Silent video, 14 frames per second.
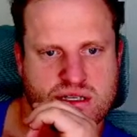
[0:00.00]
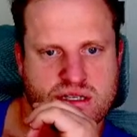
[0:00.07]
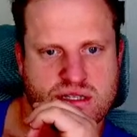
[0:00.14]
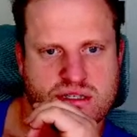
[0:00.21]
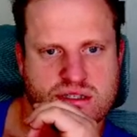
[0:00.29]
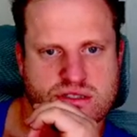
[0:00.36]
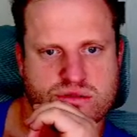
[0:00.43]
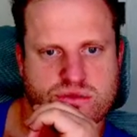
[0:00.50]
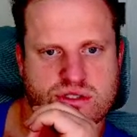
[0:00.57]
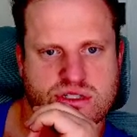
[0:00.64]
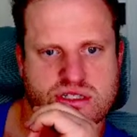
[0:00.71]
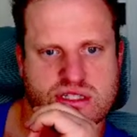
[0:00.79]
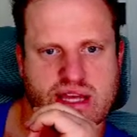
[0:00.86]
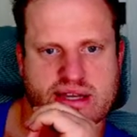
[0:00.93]
So we just
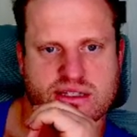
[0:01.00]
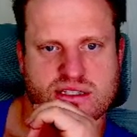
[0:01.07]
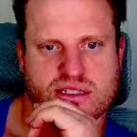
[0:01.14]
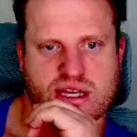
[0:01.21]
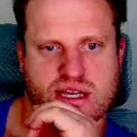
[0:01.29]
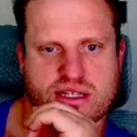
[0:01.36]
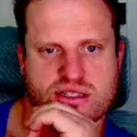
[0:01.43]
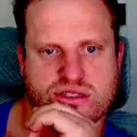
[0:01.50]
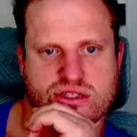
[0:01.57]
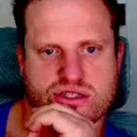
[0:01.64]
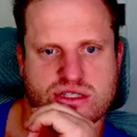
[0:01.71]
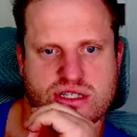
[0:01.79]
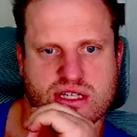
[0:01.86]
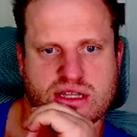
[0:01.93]
stack the dice
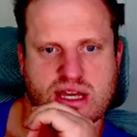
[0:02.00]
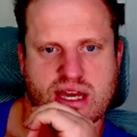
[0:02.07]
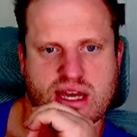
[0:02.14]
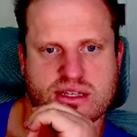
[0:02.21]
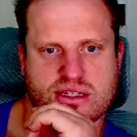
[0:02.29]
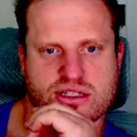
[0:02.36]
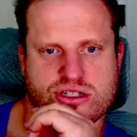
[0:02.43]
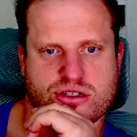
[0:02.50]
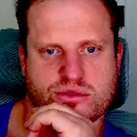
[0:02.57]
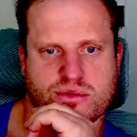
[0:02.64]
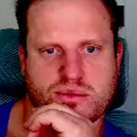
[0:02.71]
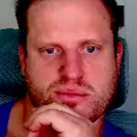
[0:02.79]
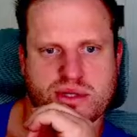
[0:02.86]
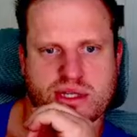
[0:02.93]
just like that. That should be
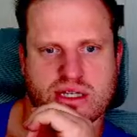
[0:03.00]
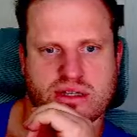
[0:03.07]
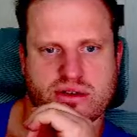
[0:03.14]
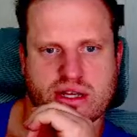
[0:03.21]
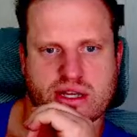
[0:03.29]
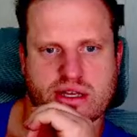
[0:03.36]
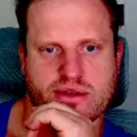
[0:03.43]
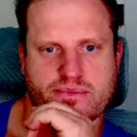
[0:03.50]
plenty, right?